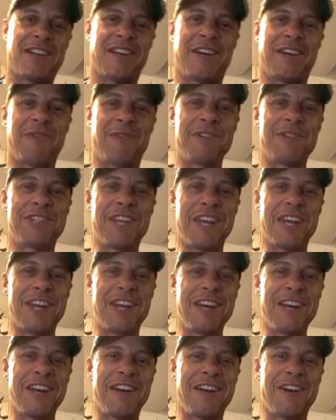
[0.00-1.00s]
Heck yeah.
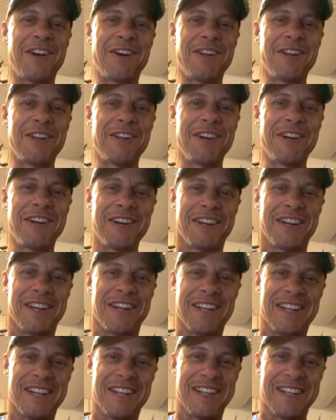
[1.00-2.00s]
What was it? What's
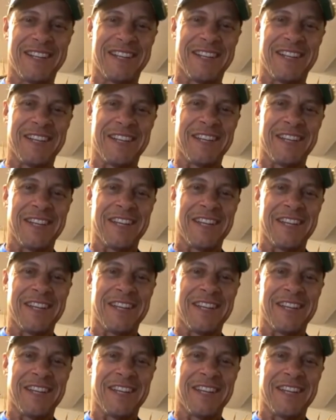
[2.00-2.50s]
it called?